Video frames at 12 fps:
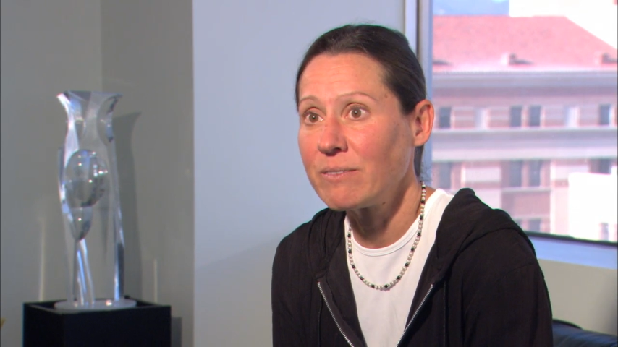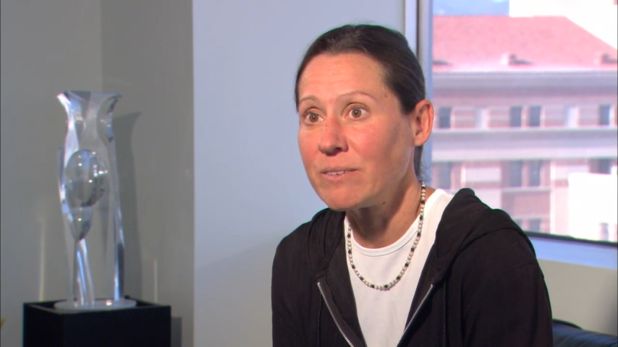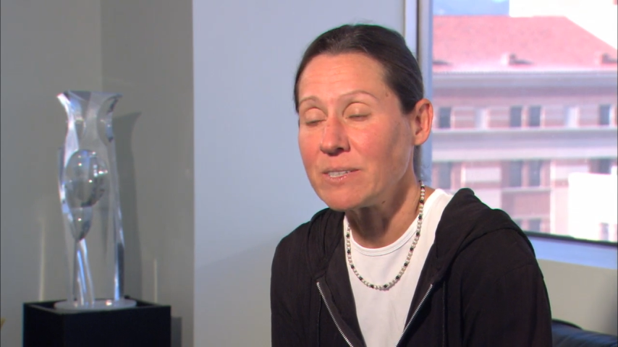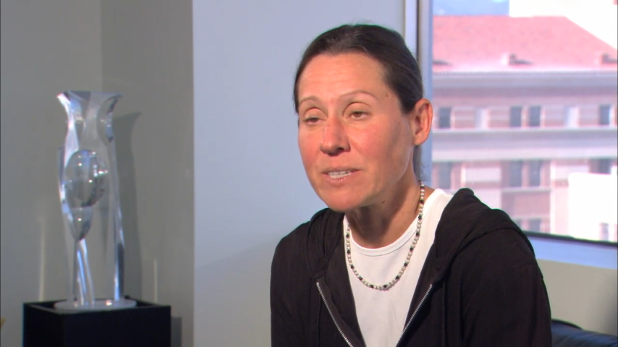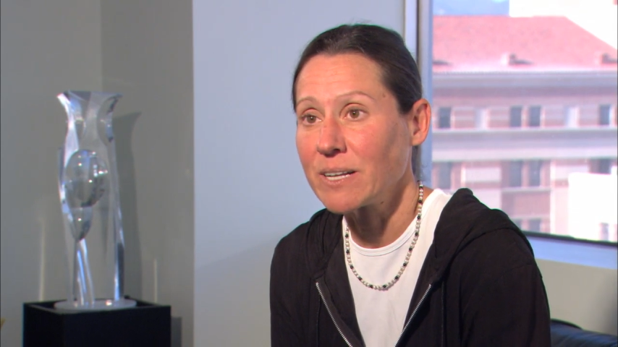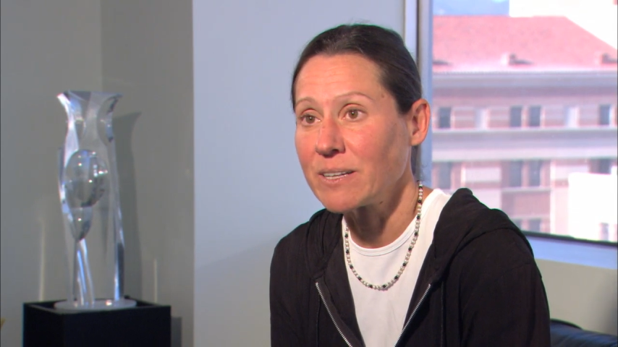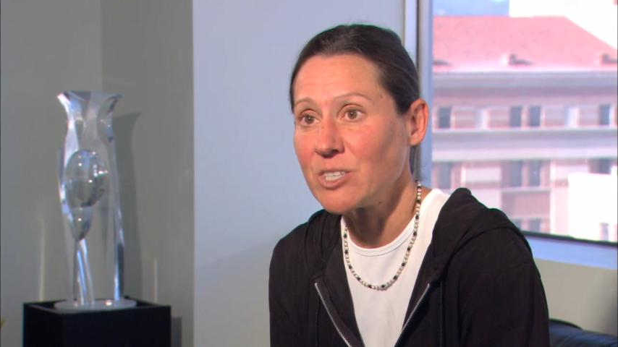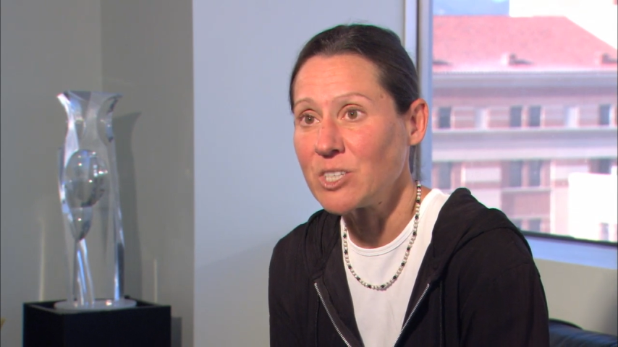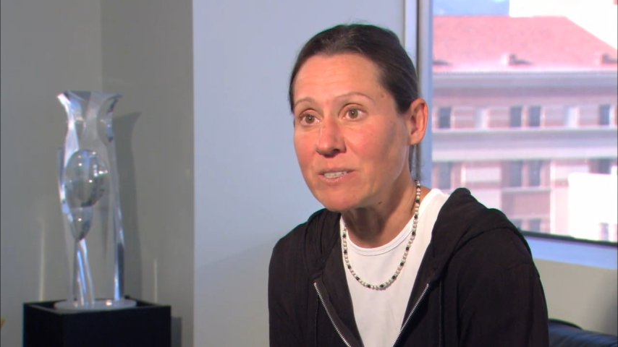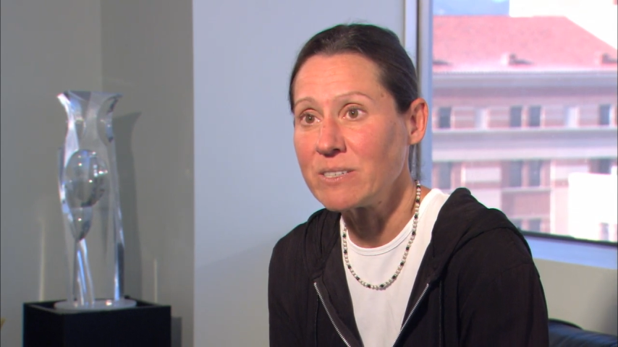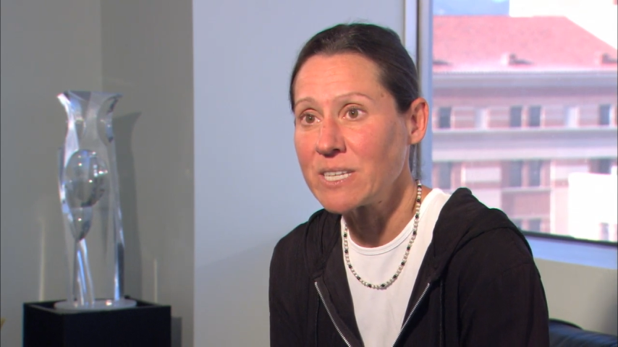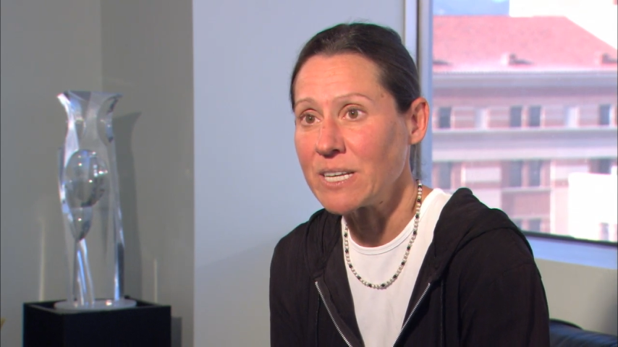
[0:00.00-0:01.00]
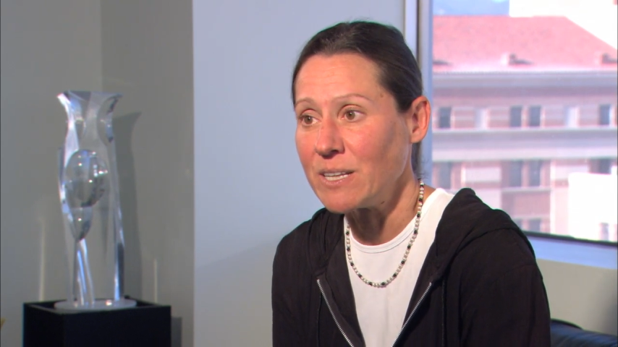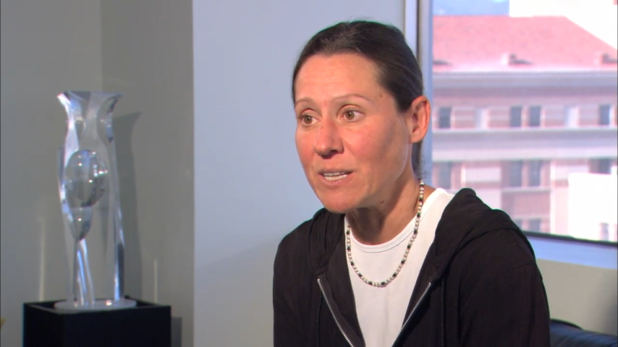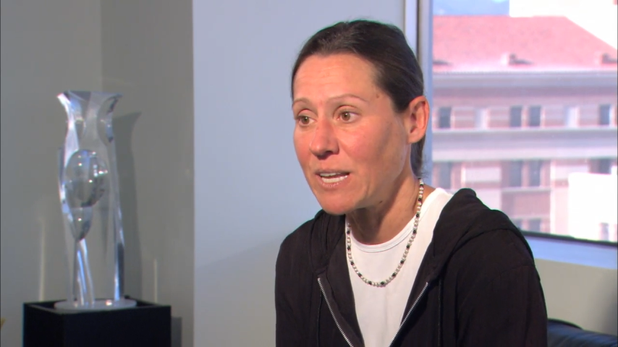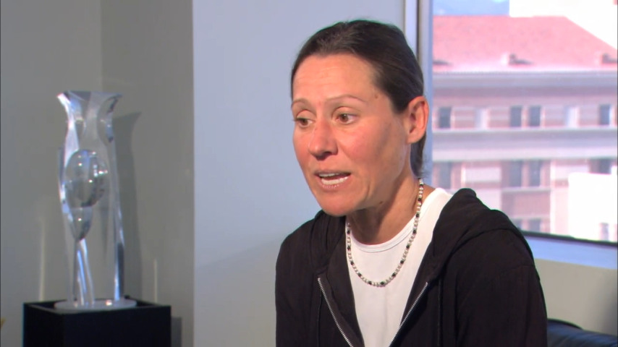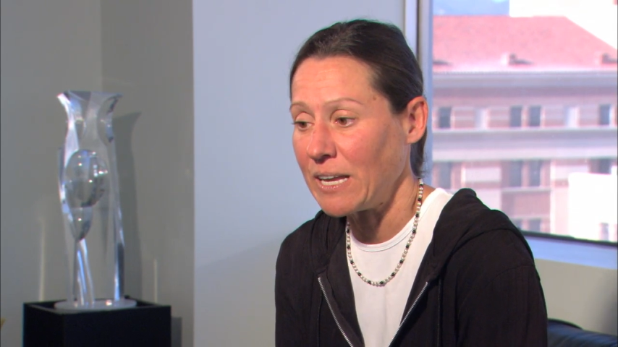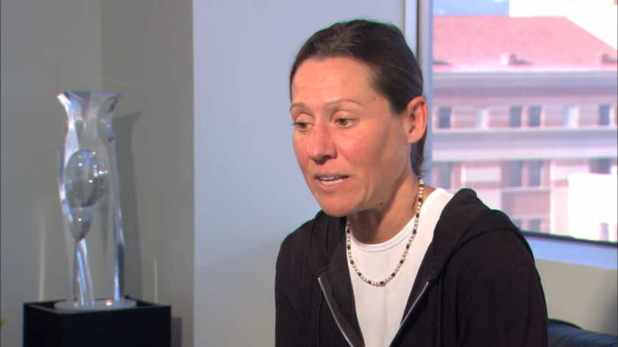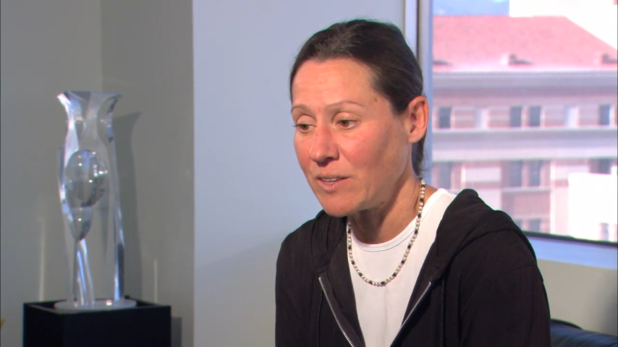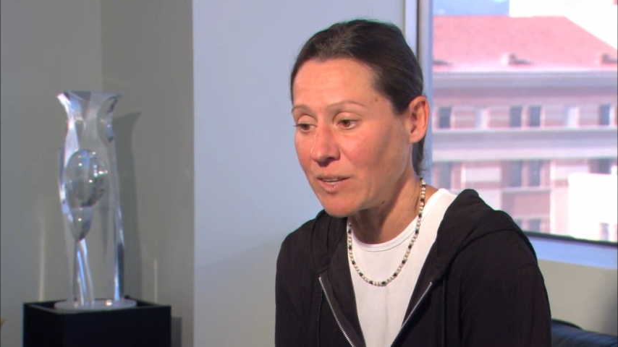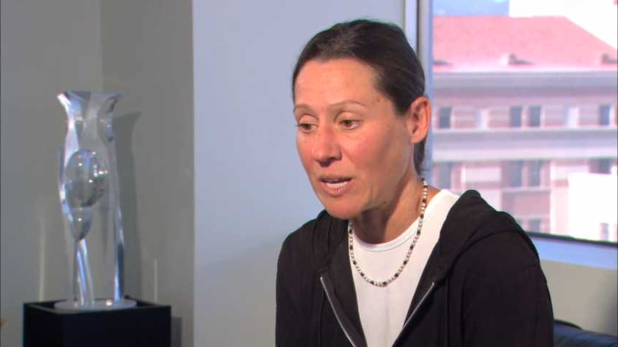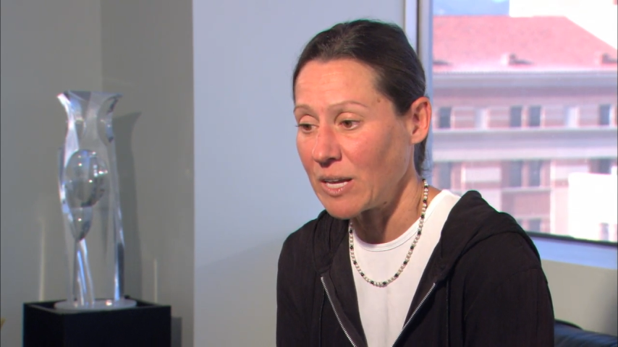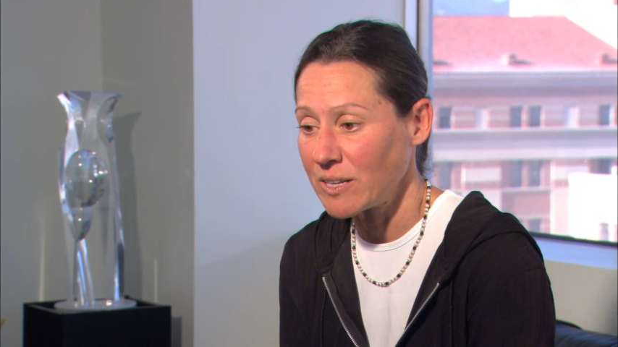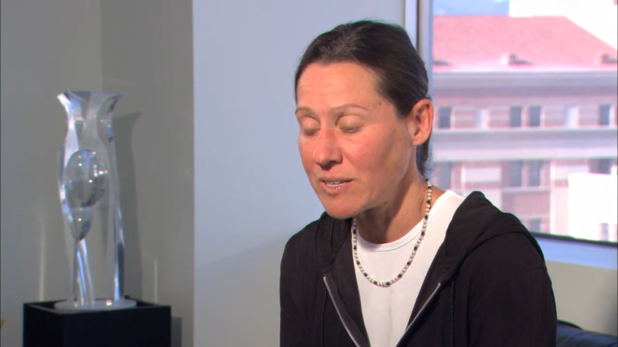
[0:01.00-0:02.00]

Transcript: intelligence and the